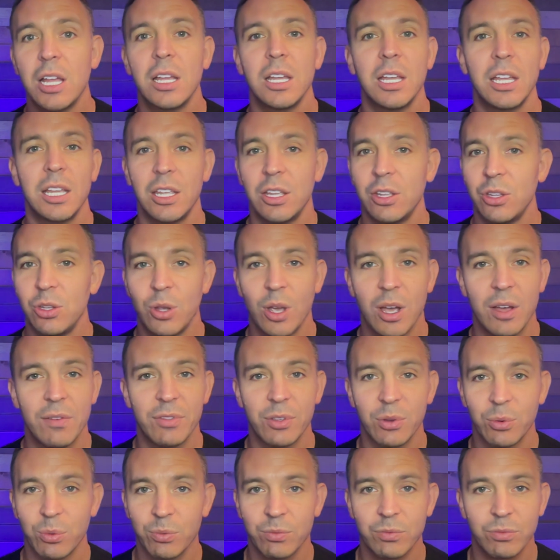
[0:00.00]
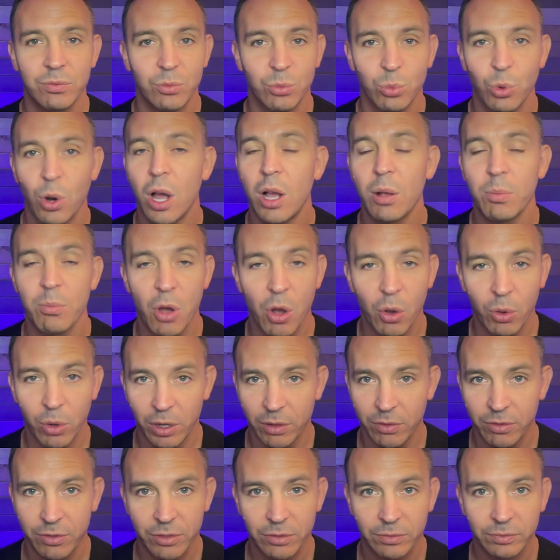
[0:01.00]
you have the wrong
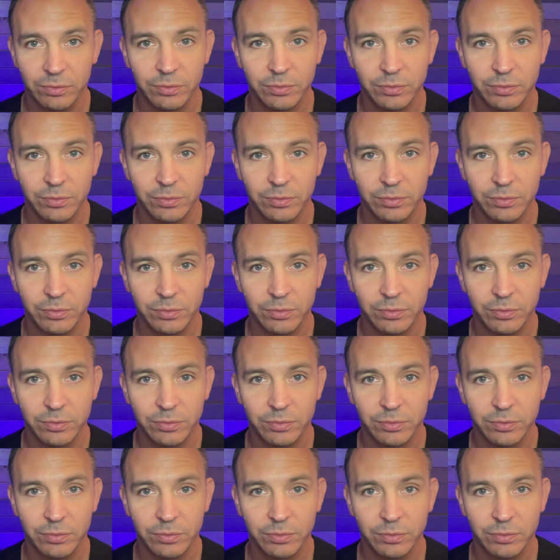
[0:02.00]
motive.